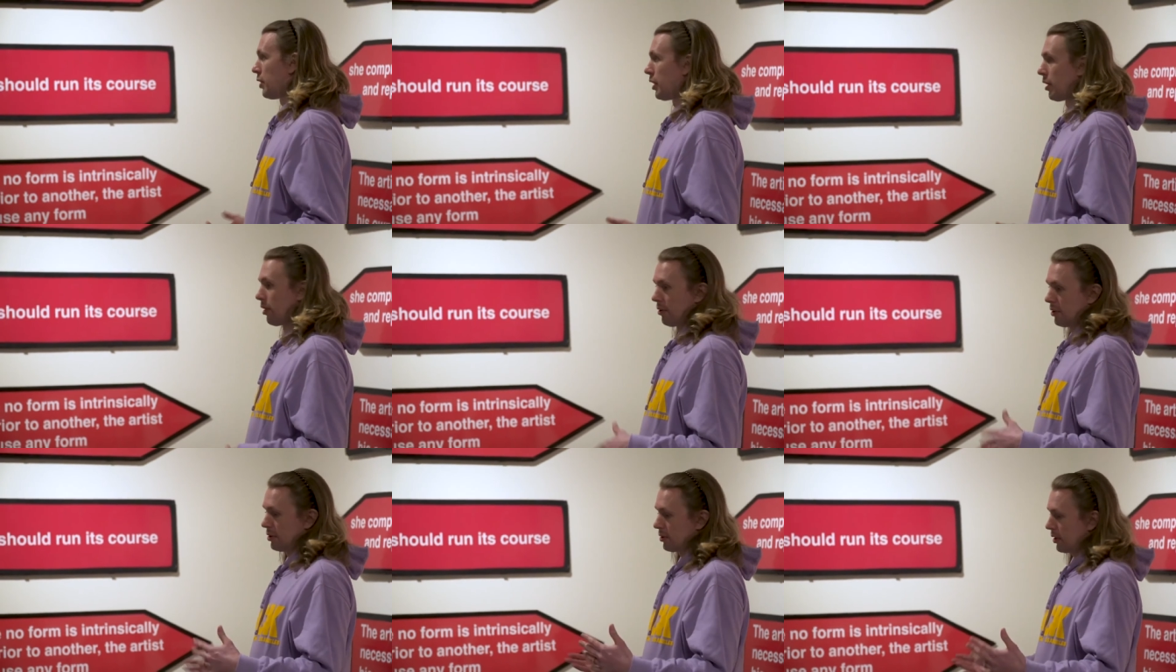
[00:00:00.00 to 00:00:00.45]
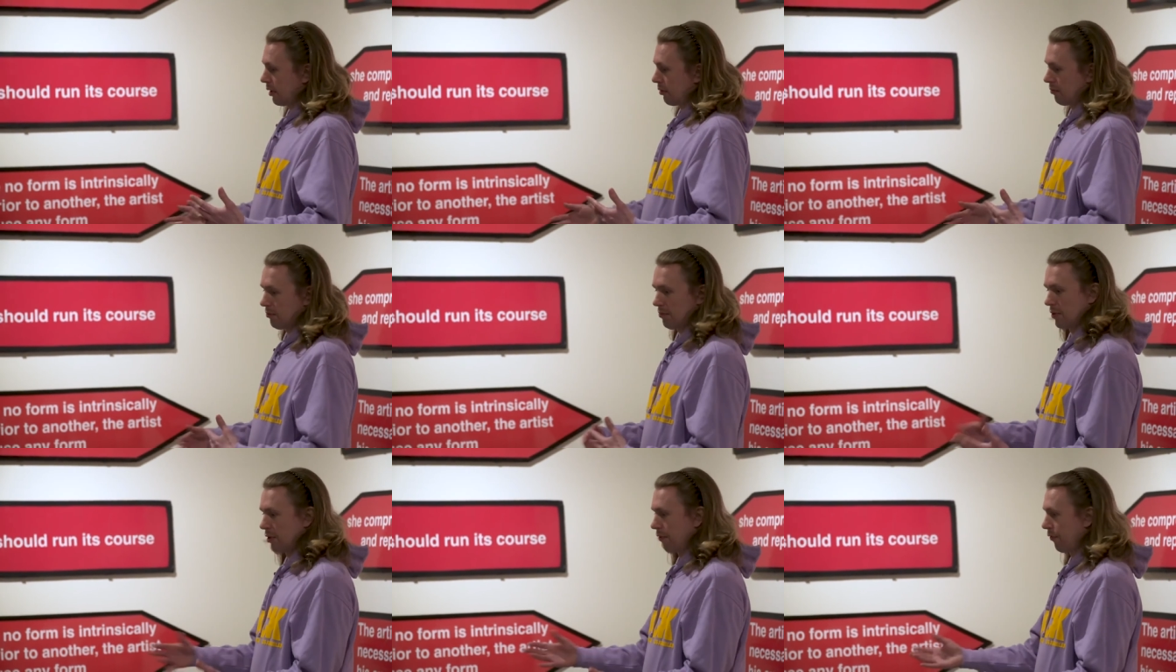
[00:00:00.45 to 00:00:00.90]
You know, it's
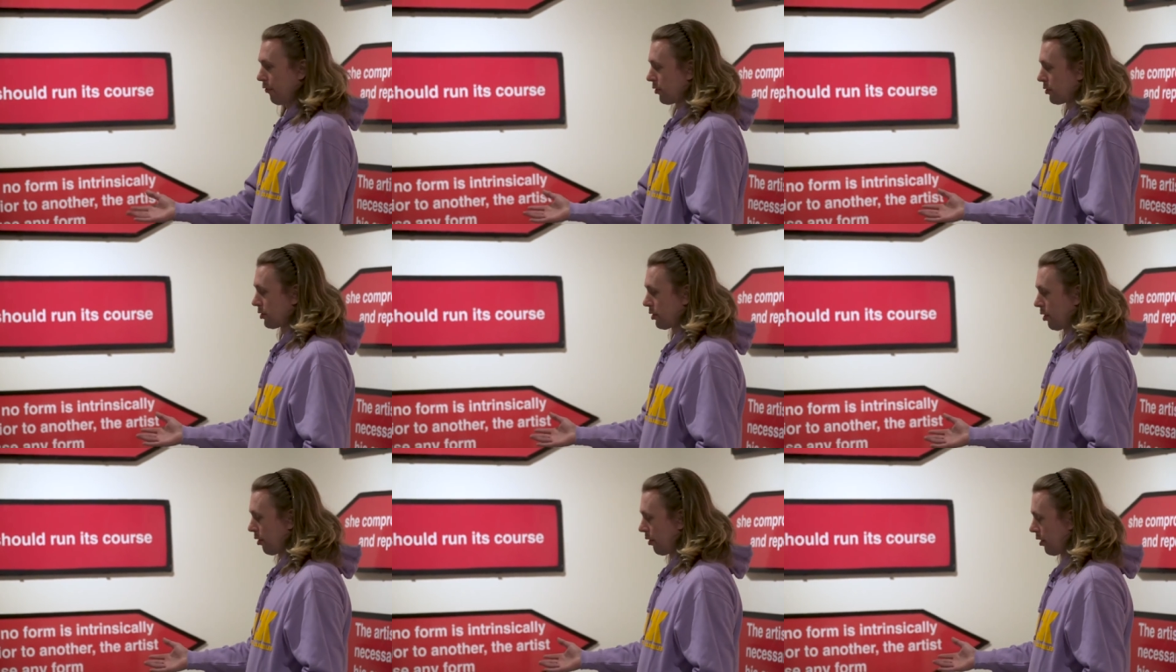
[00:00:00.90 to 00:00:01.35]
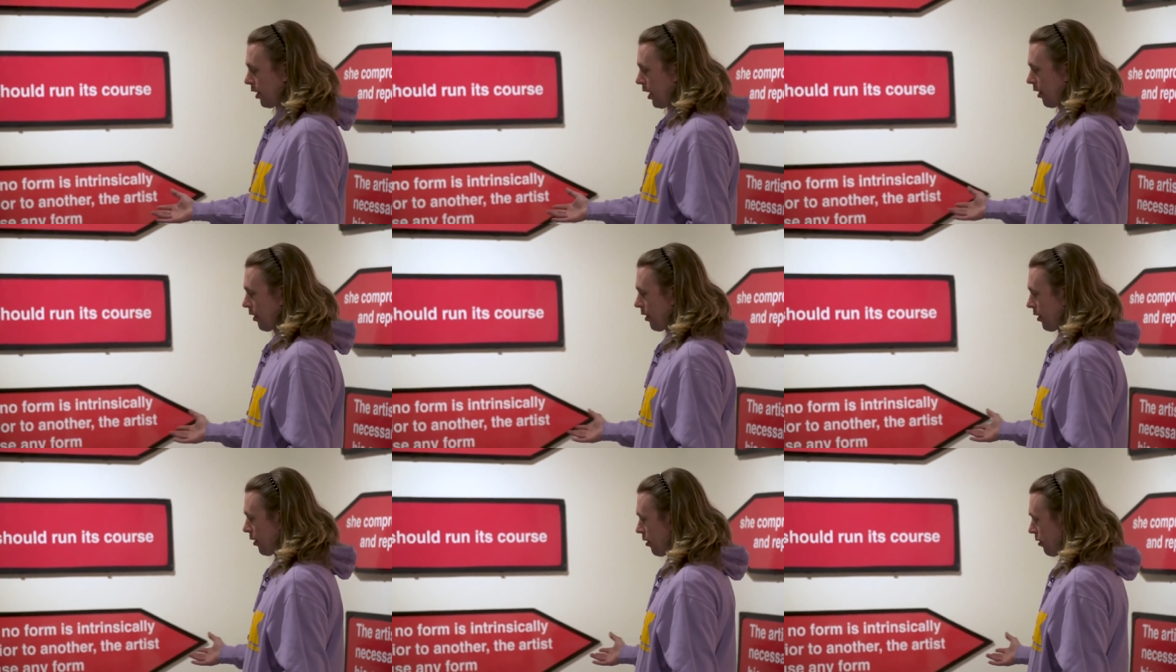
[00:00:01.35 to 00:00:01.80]
like the first turn out
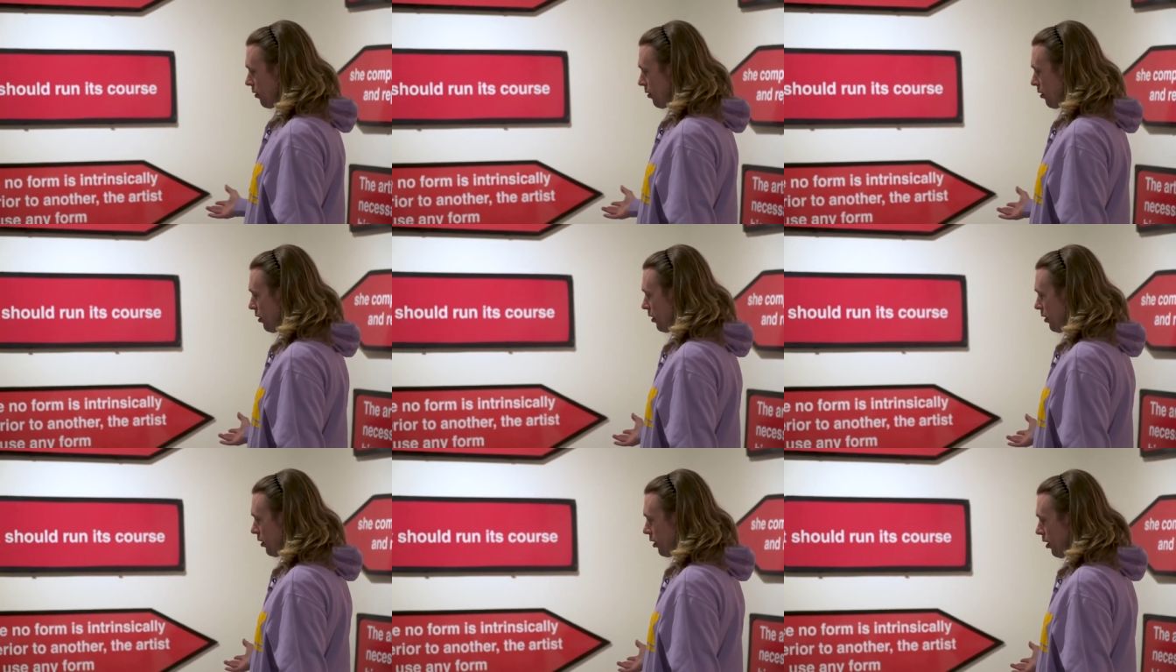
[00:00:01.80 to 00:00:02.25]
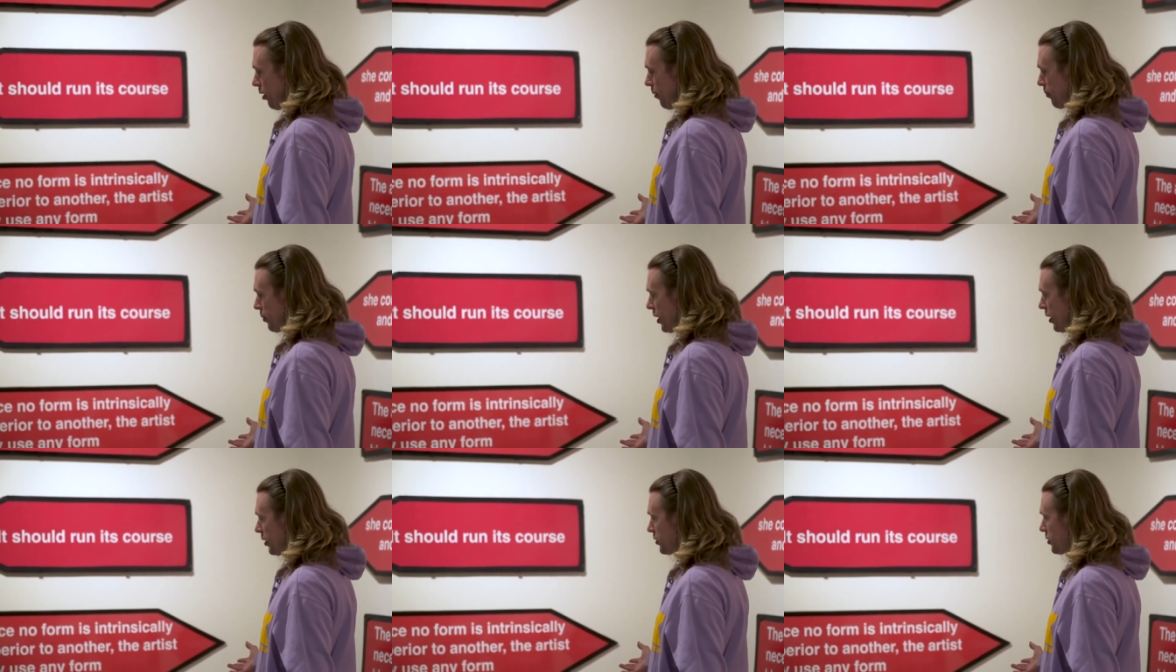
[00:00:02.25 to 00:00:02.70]
of their
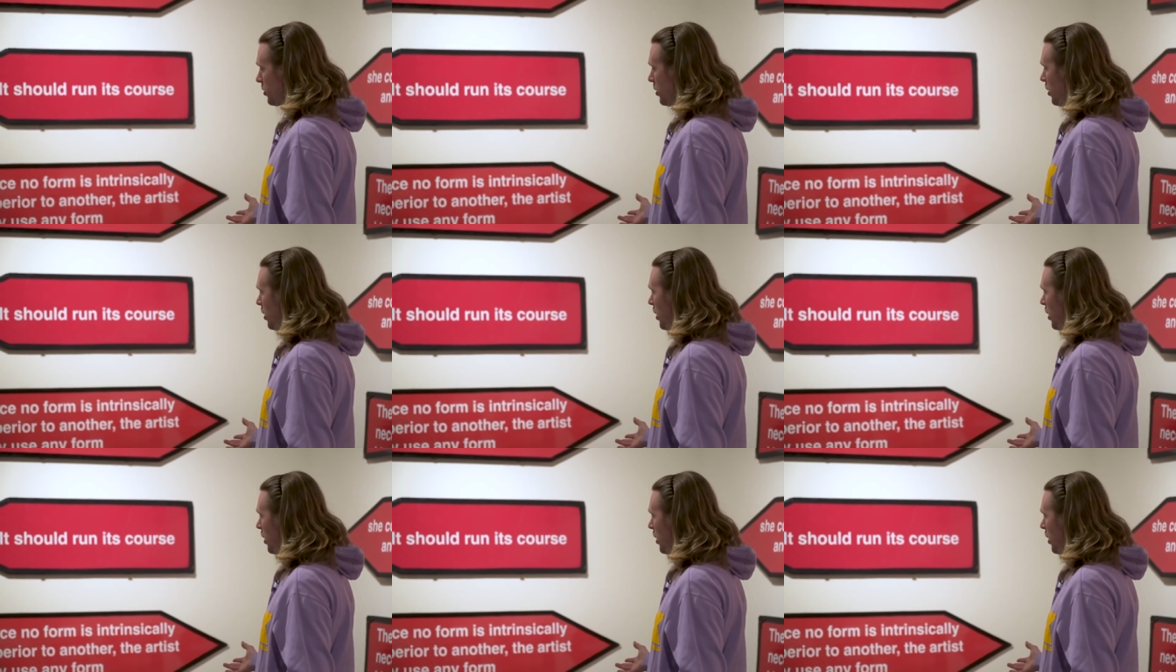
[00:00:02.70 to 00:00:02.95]
complex,